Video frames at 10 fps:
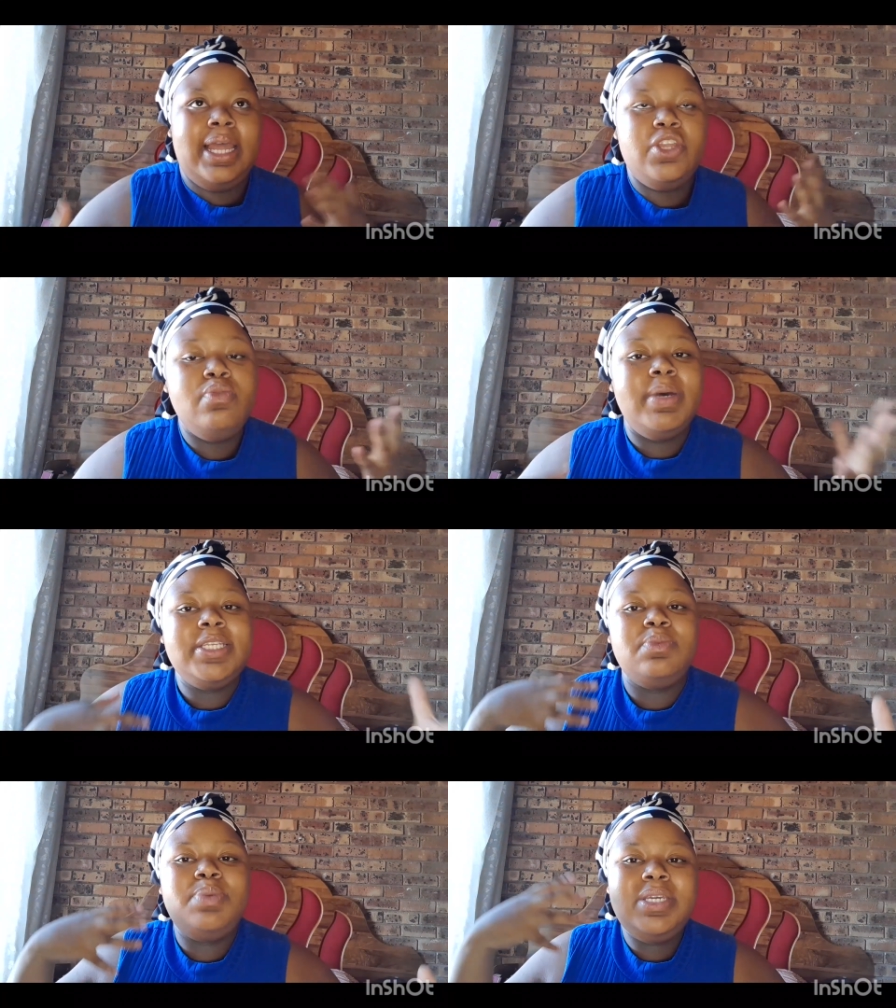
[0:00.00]
you
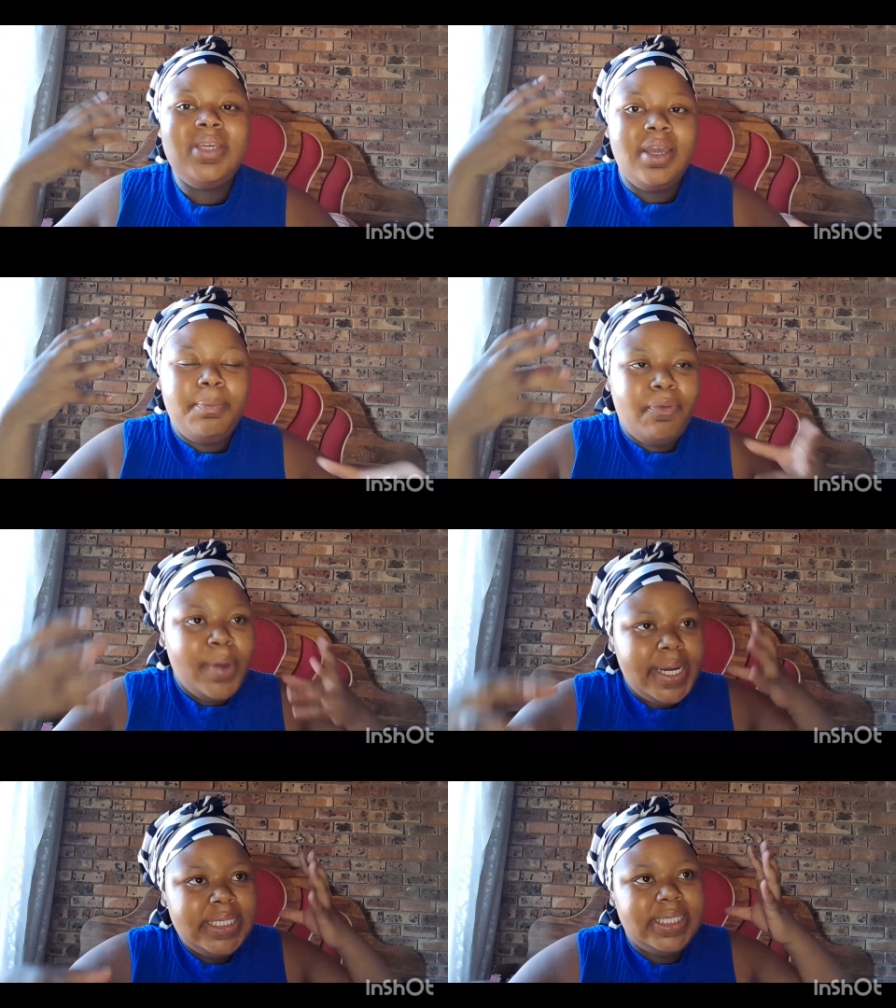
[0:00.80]
must be
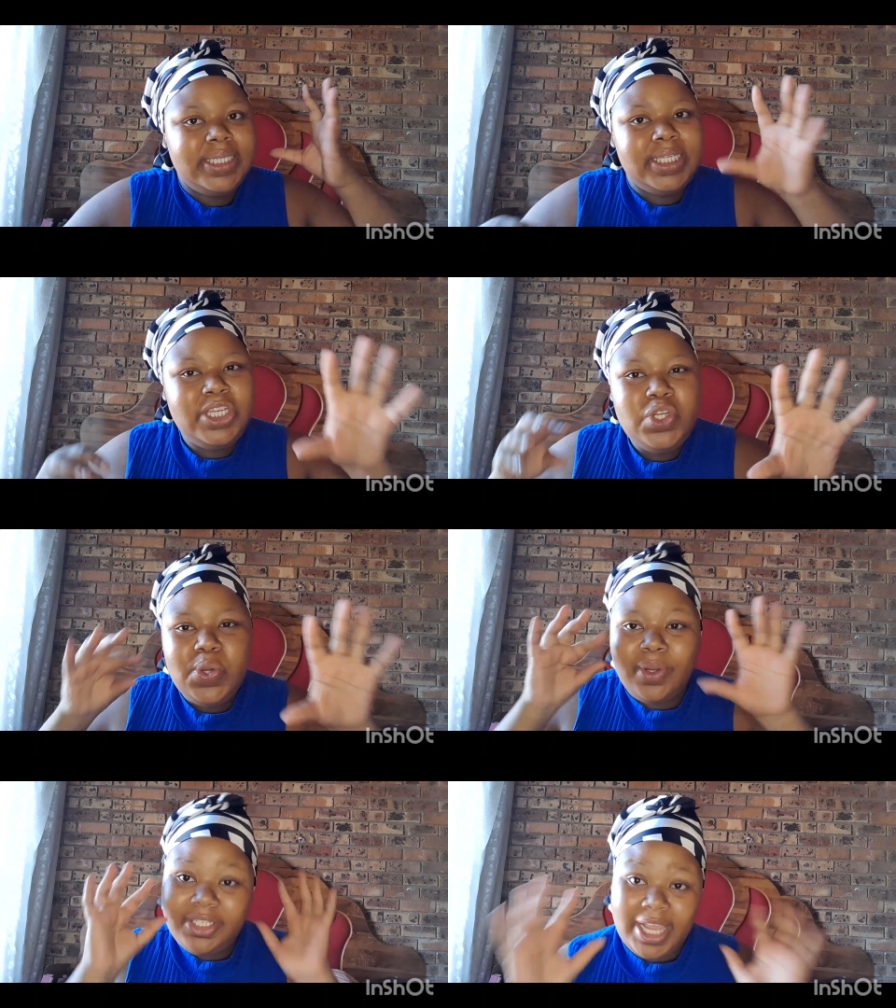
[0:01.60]
present in
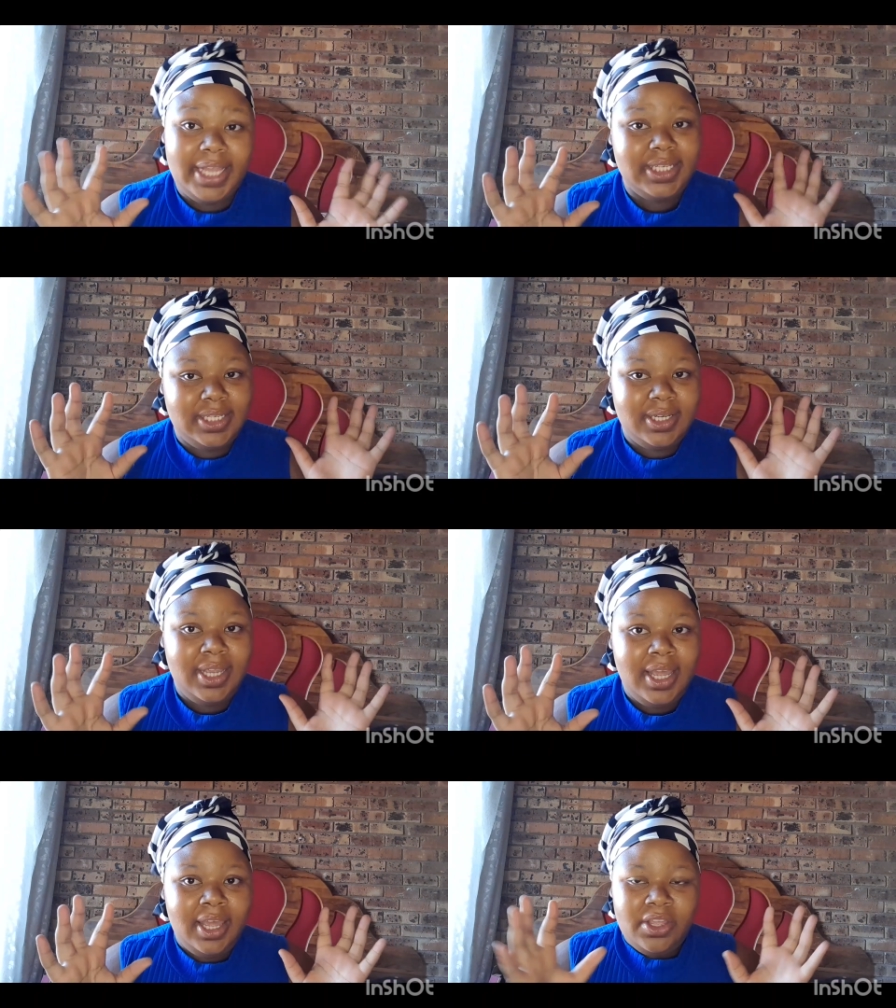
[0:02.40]
your church.
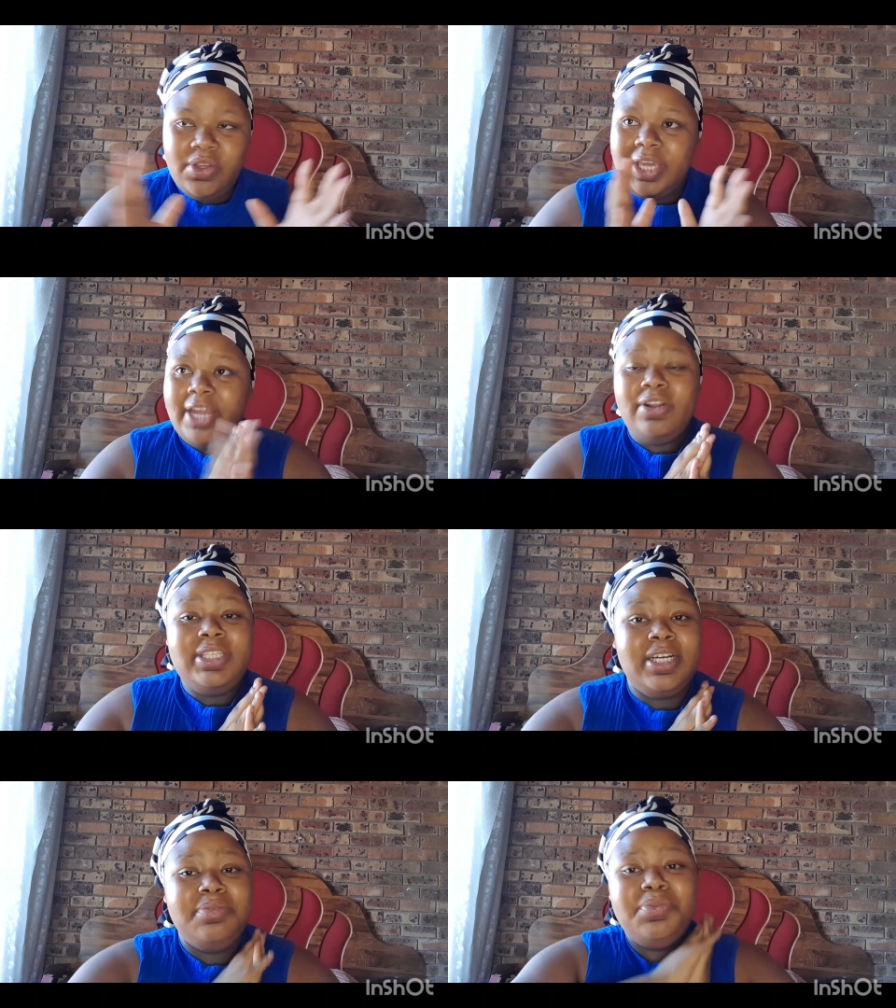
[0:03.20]
You cannot
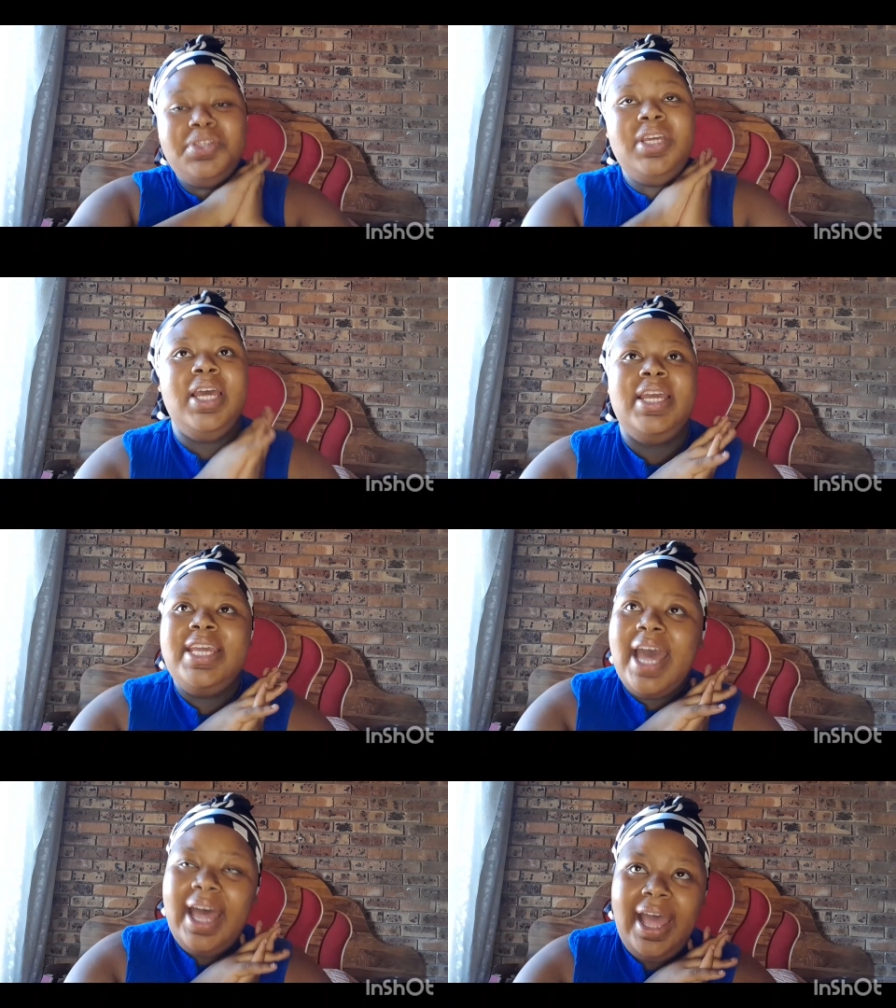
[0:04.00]
tell me,
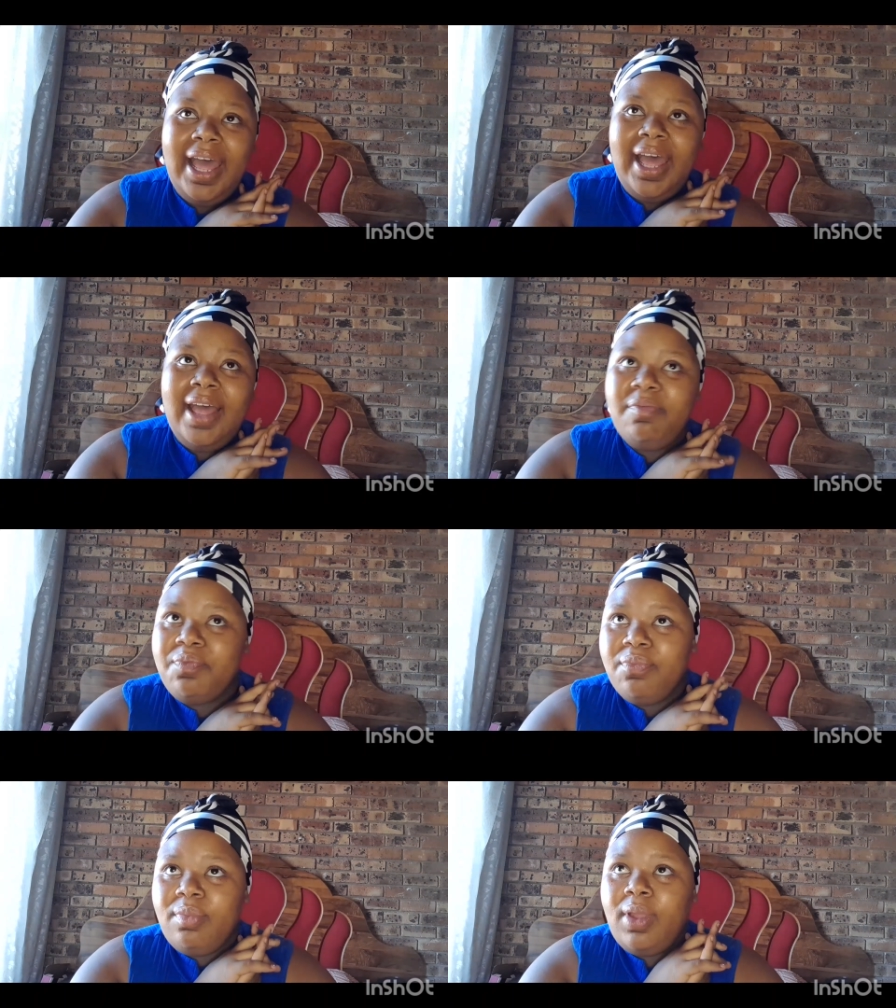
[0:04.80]
yeah,
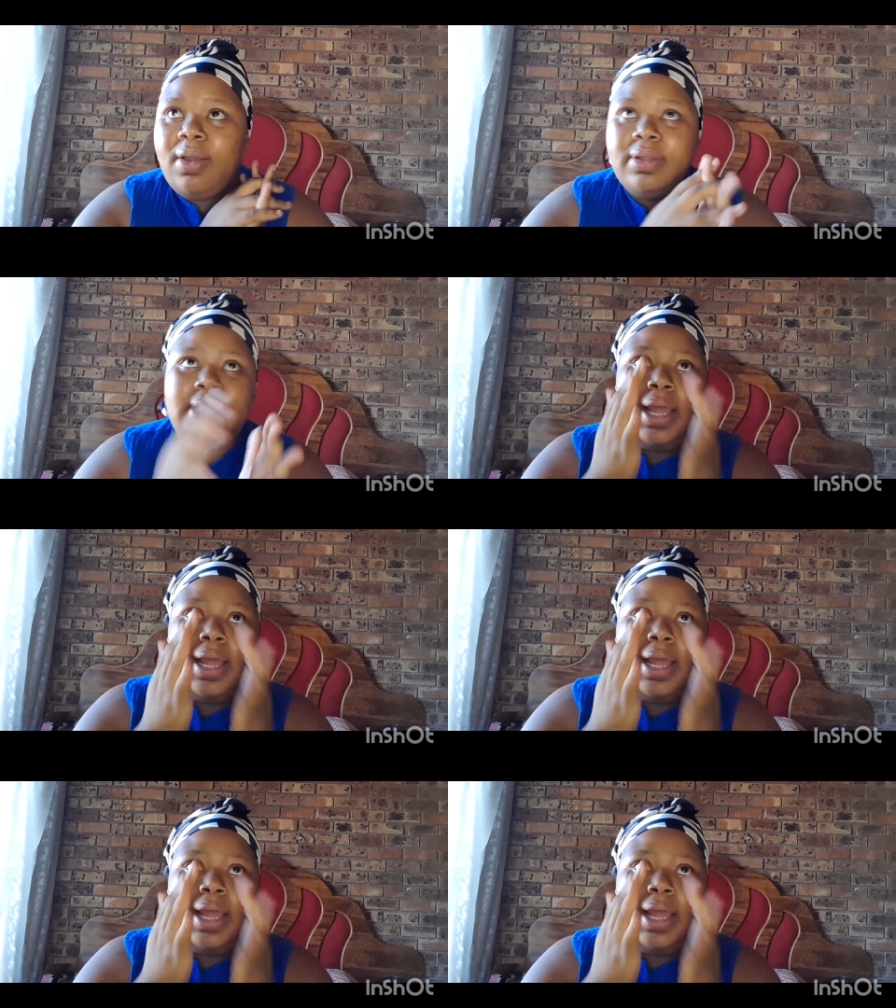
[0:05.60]
there